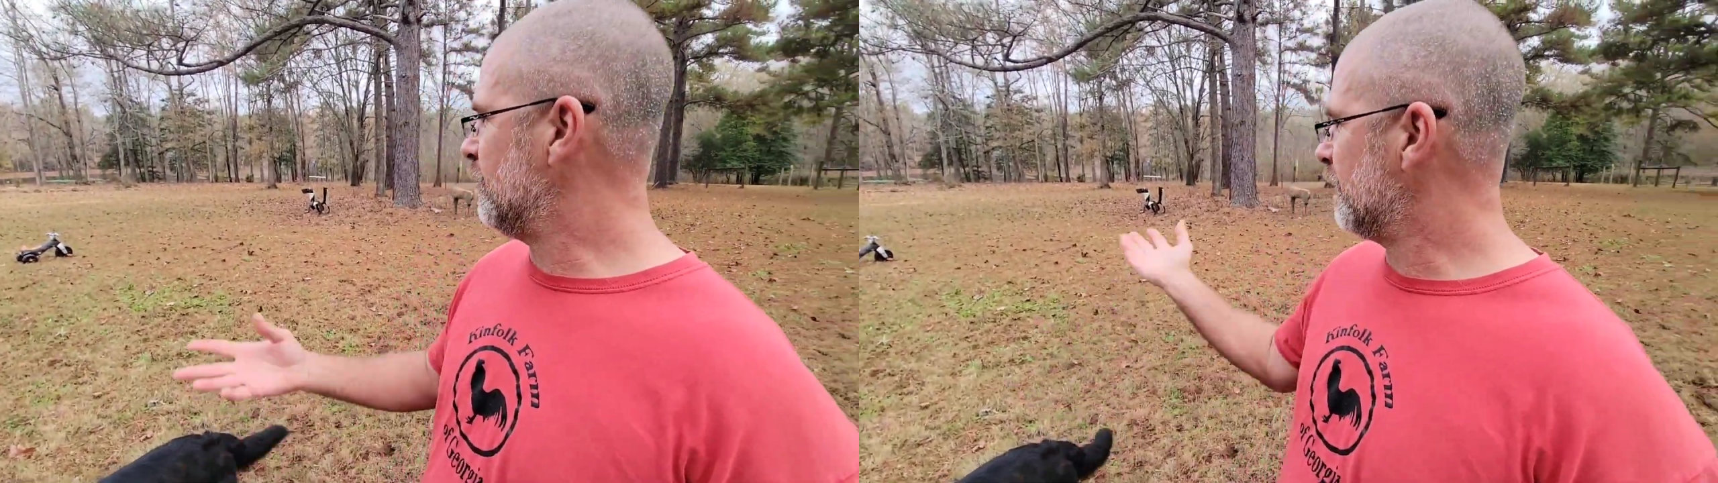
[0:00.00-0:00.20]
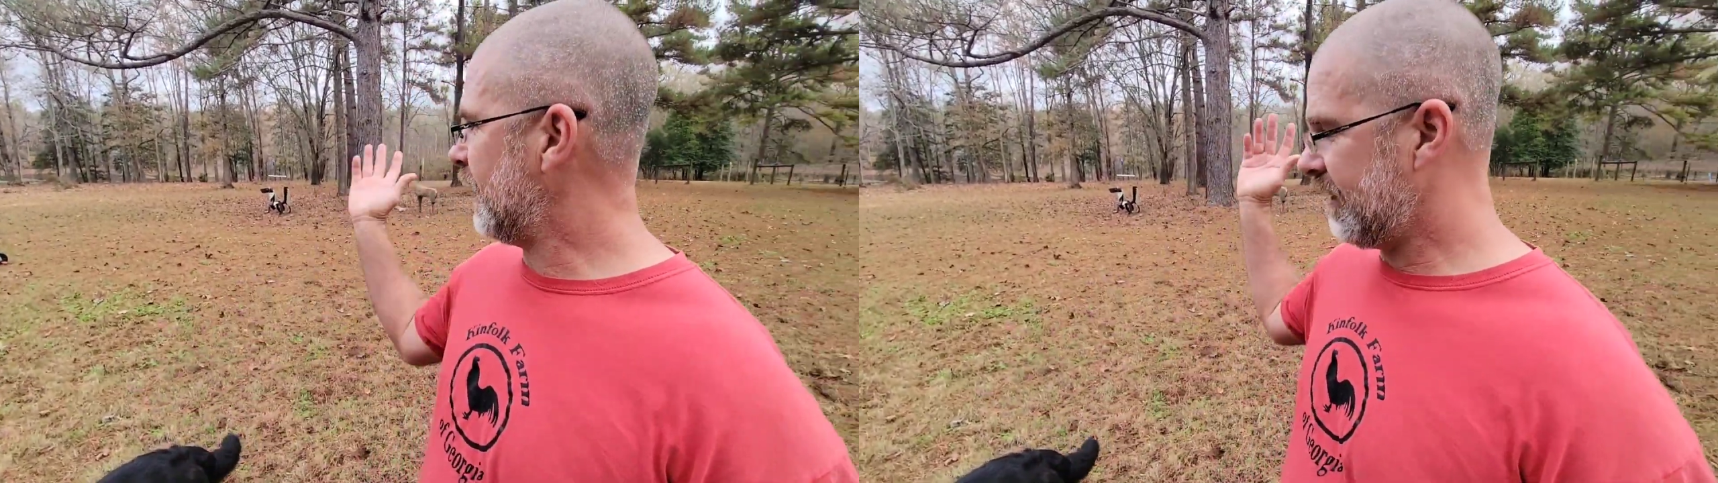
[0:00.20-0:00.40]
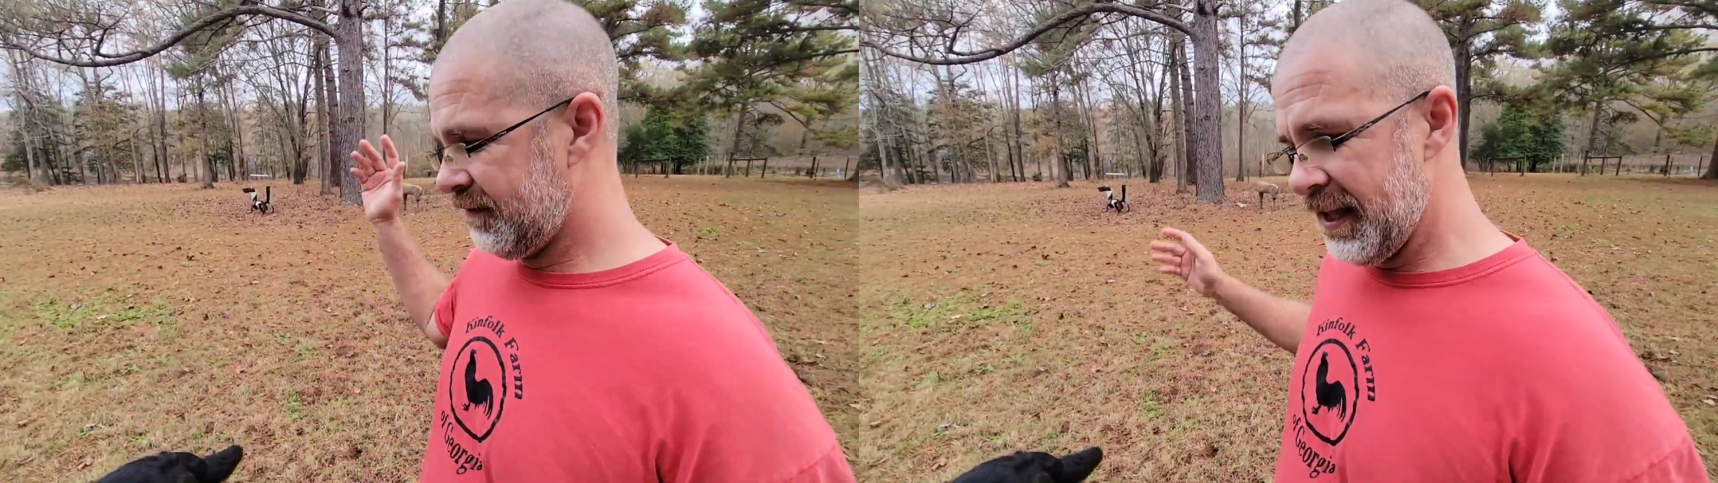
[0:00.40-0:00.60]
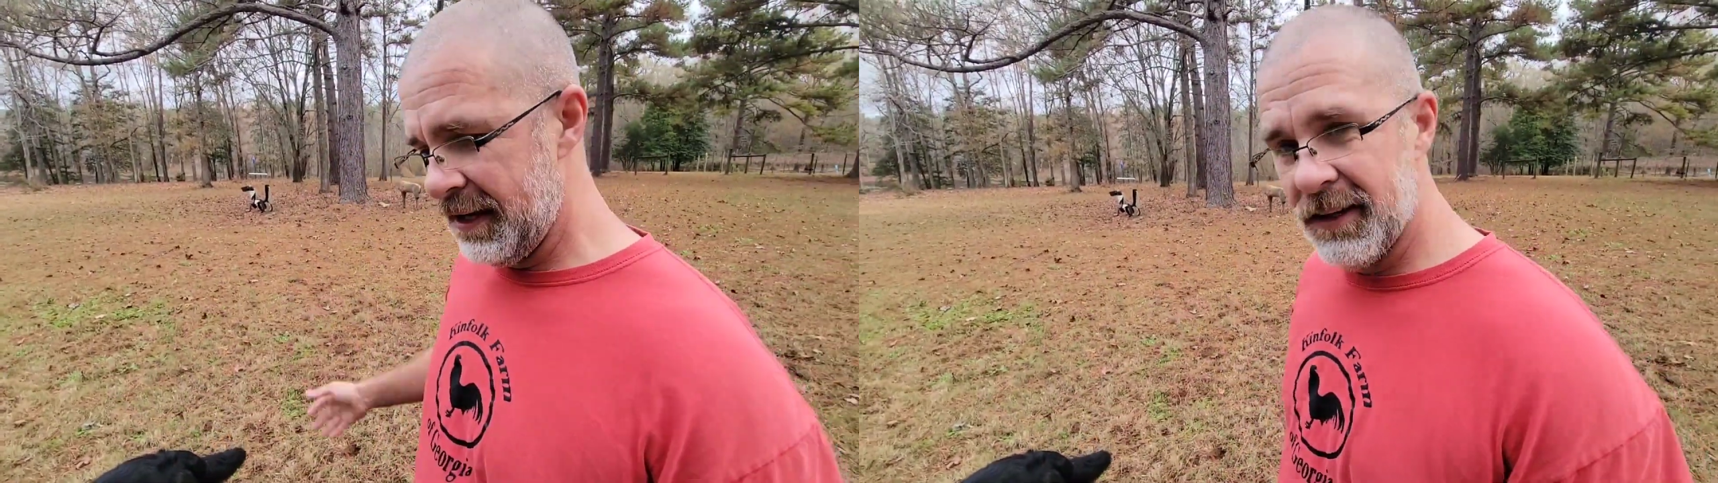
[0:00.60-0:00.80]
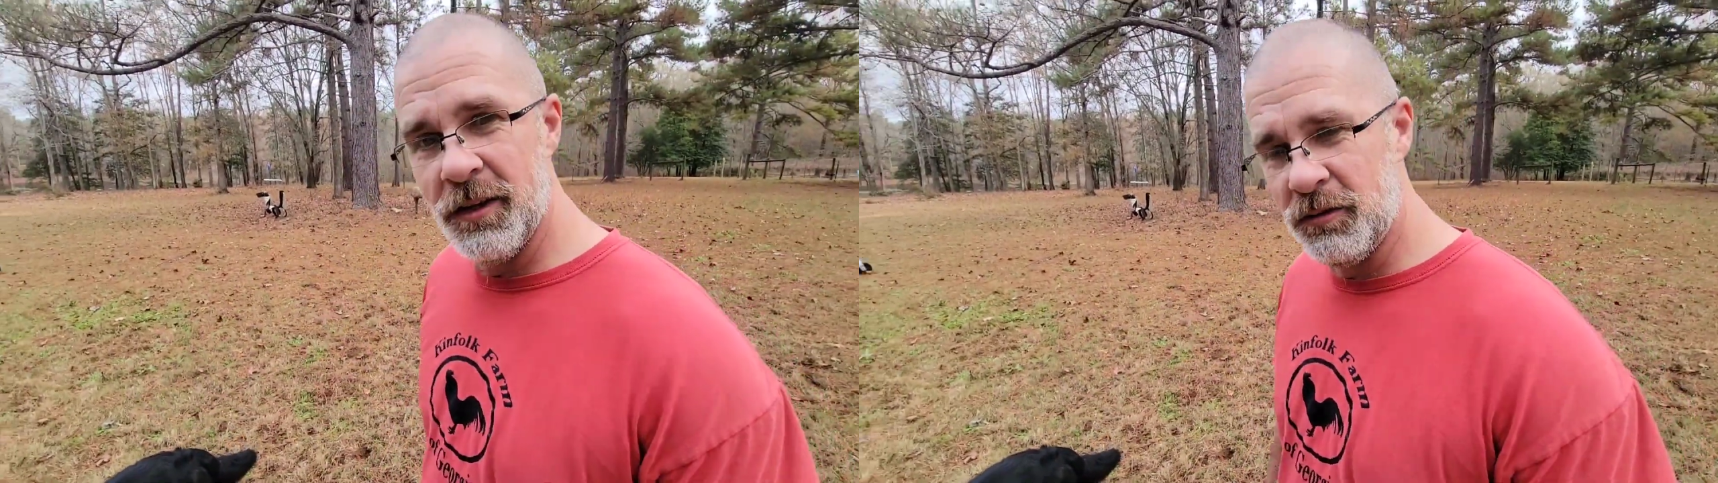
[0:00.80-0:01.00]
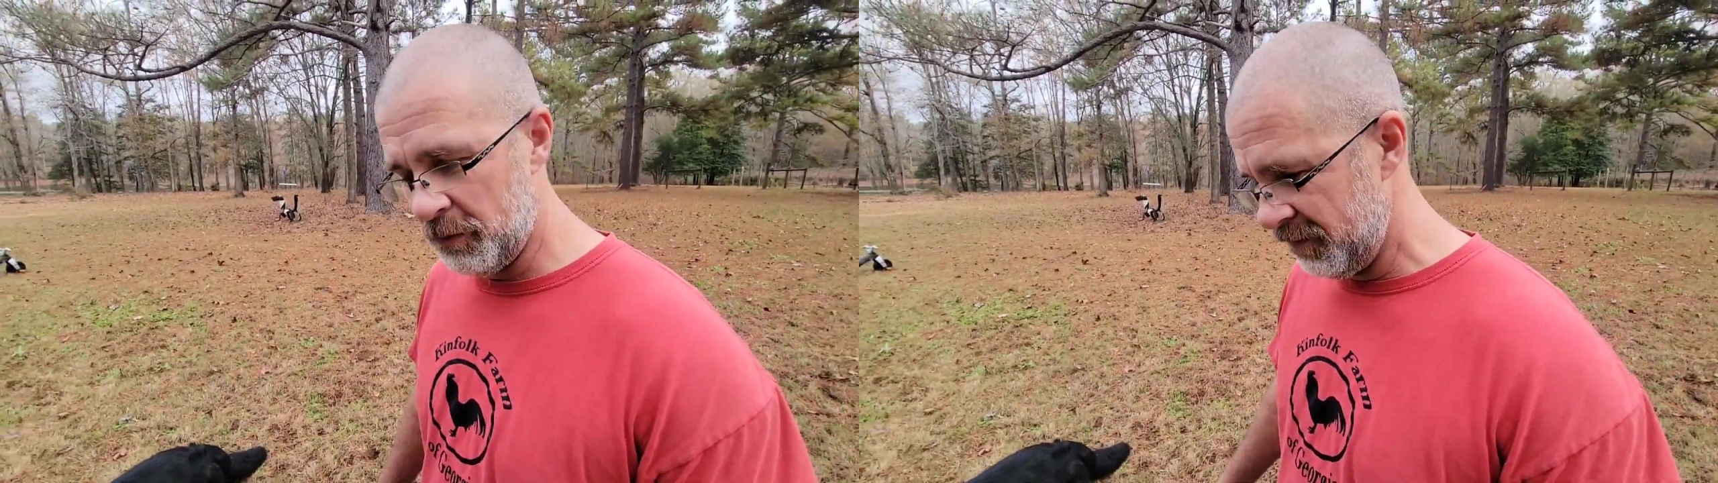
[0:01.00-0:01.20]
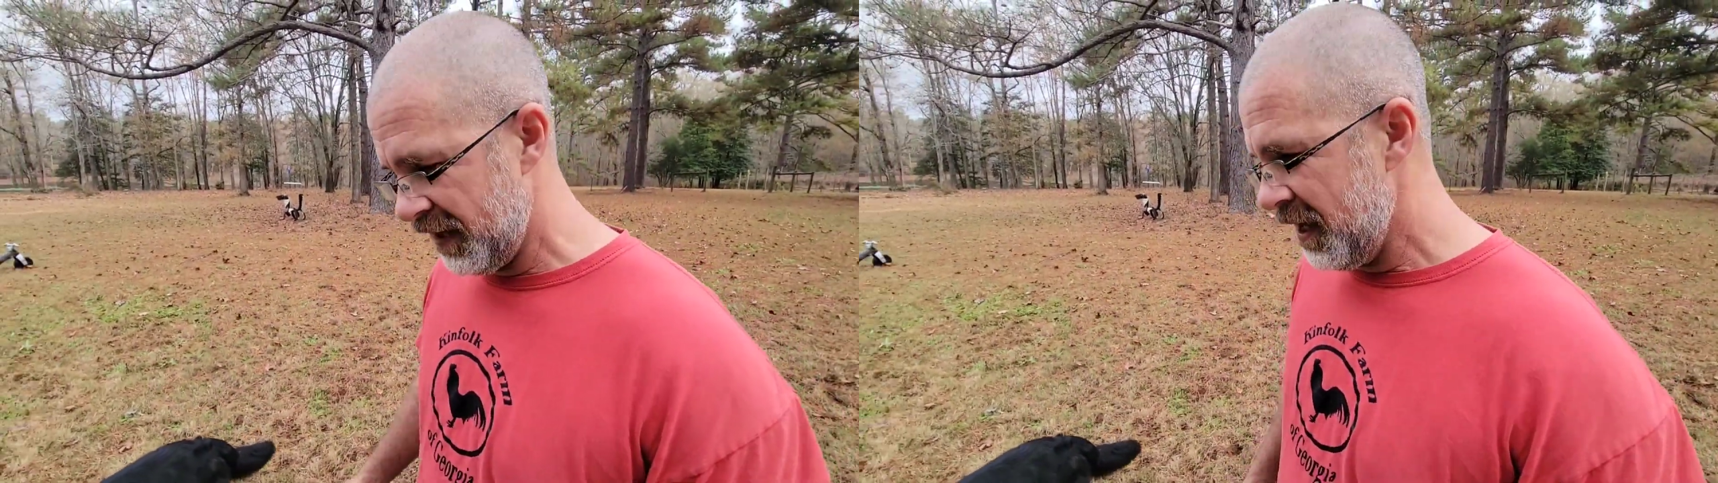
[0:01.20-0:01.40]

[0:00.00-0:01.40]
but they lose them.